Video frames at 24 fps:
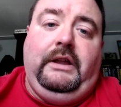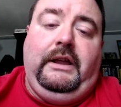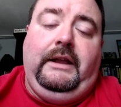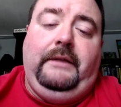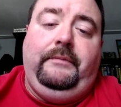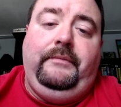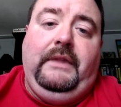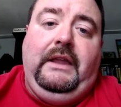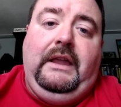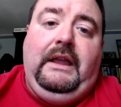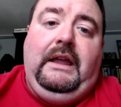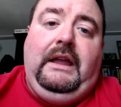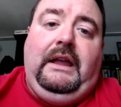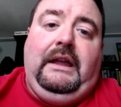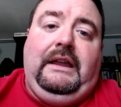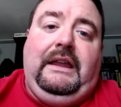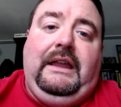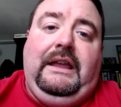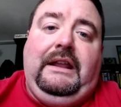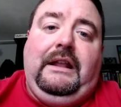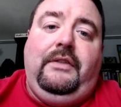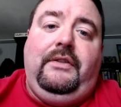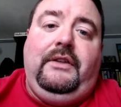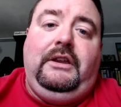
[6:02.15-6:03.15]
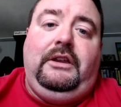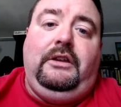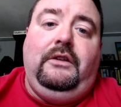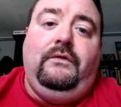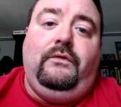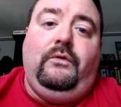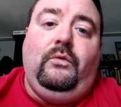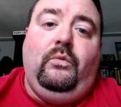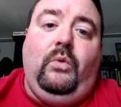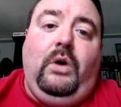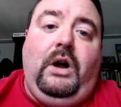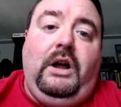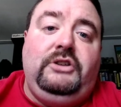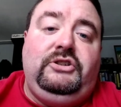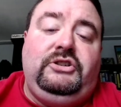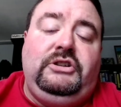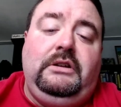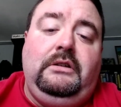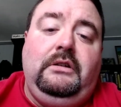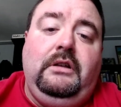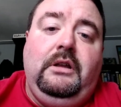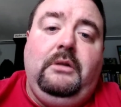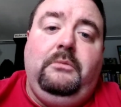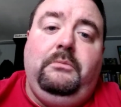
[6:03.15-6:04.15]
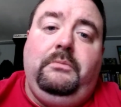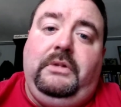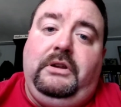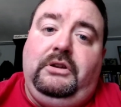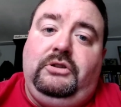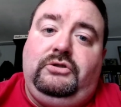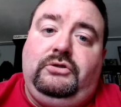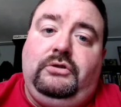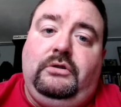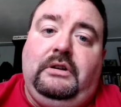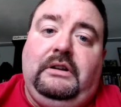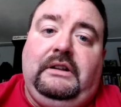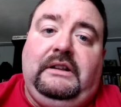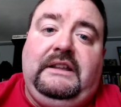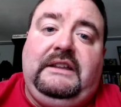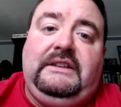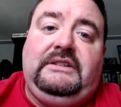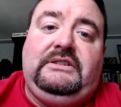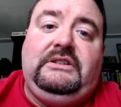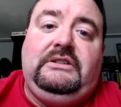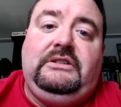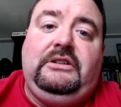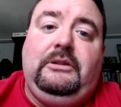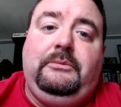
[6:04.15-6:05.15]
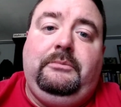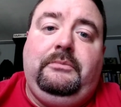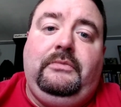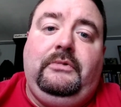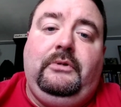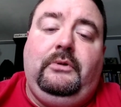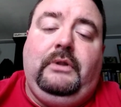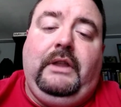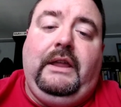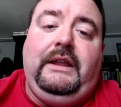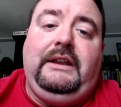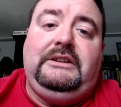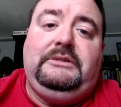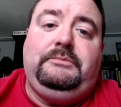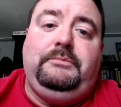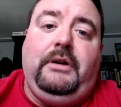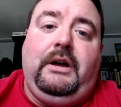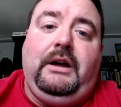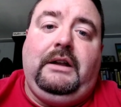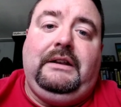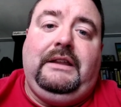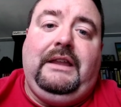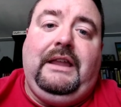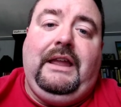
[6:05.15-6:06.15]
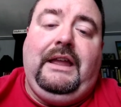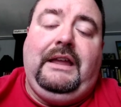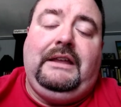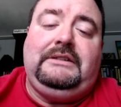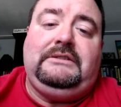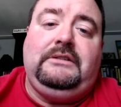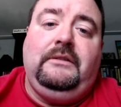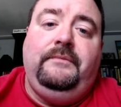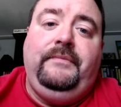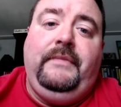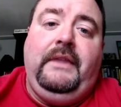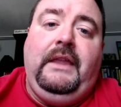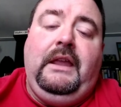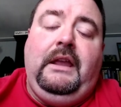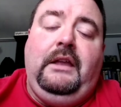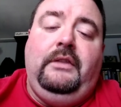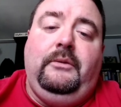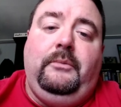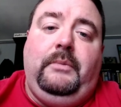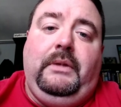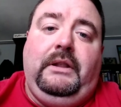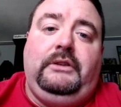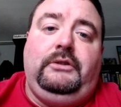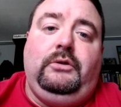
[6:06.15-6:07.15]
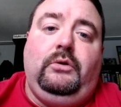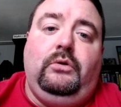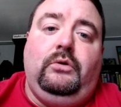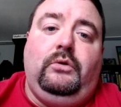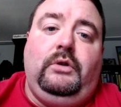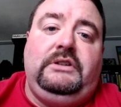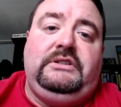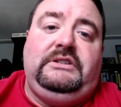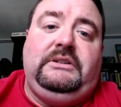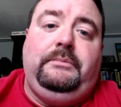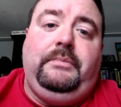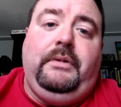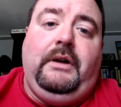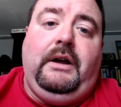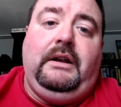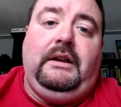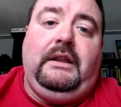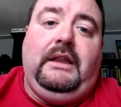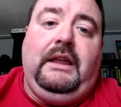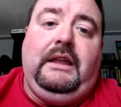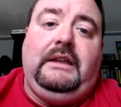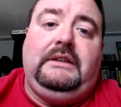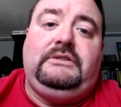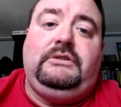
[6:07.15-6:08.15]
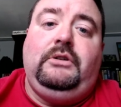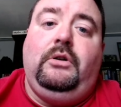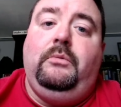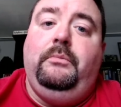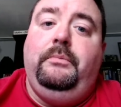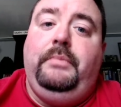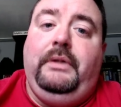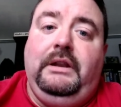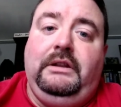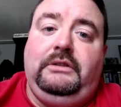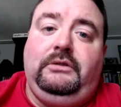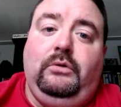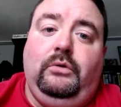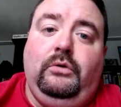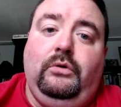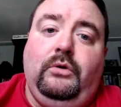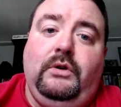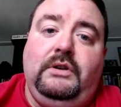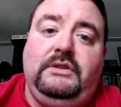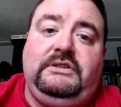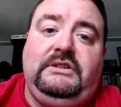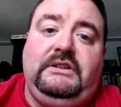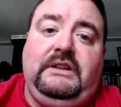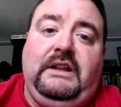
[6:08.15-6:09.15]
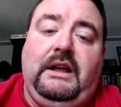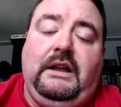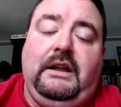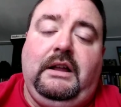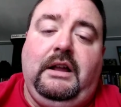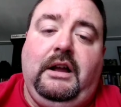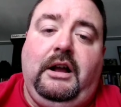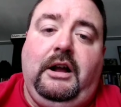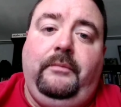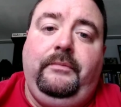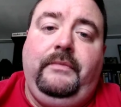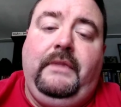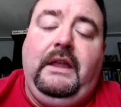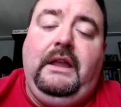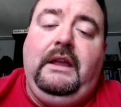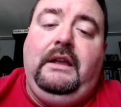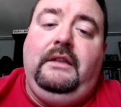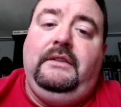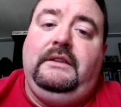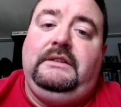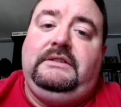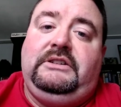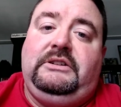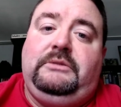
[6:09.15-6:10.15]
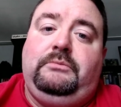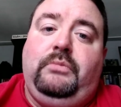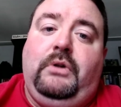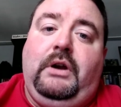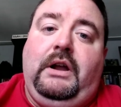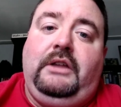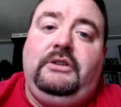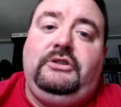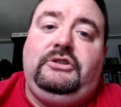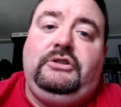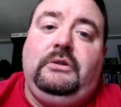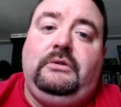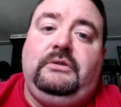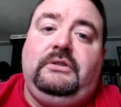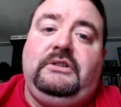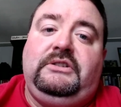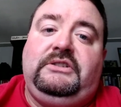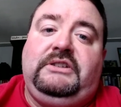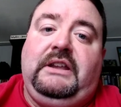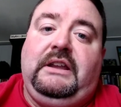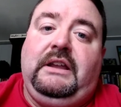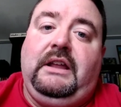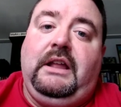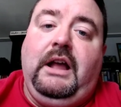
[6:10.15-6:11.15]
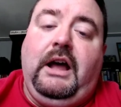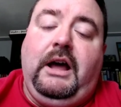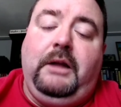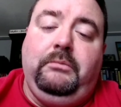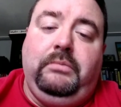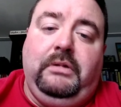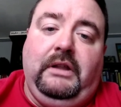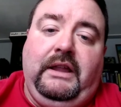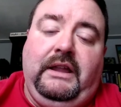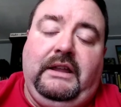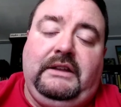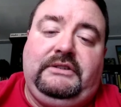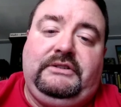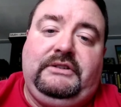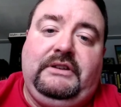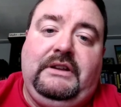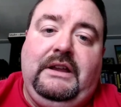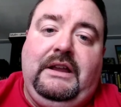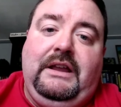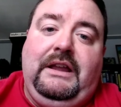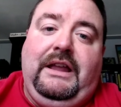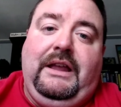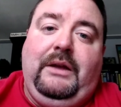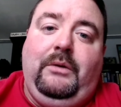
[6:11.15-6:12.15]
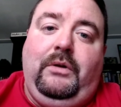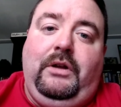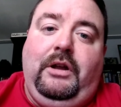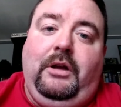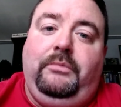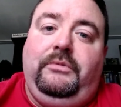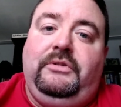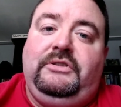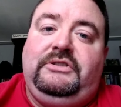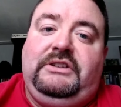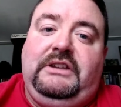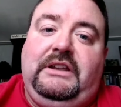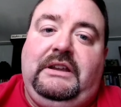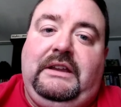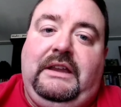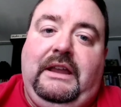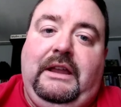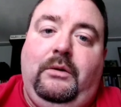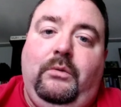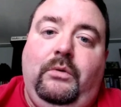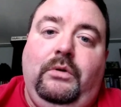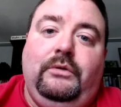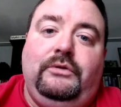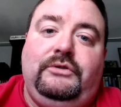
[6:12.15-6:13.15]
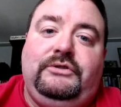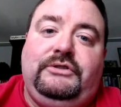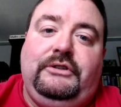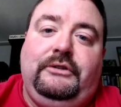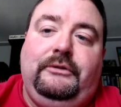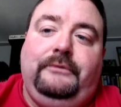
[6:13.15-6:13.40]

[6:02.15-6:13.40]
Again, I thank you for watching. Be sure to listen to the latest podcast, the Bellator Christi podcast, on bellatorchristi.com. This is Brian Chilton saying God bless, and we hope to see you again real soon.